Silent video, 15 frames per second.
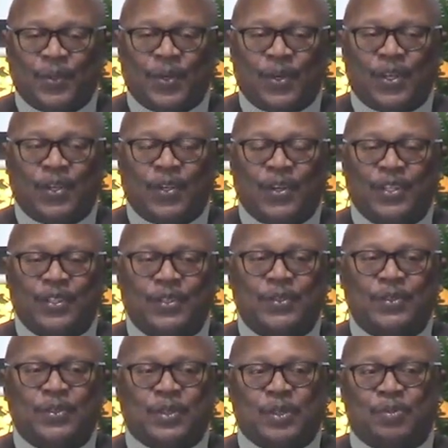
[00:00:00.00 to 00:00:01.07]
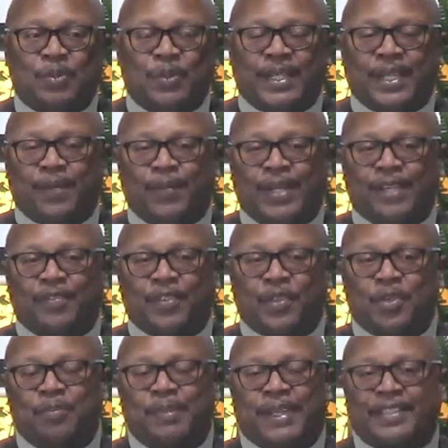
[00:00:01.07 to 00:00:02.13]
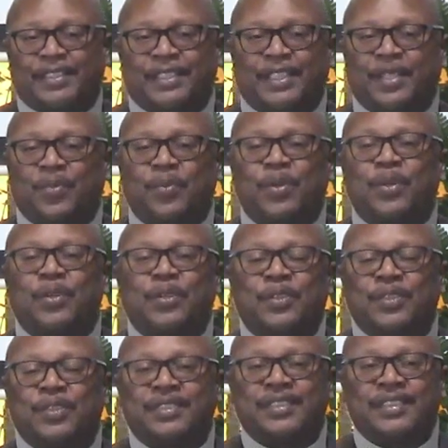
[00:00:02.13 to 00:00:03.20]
all are alluding to it, but we have to go back to that word.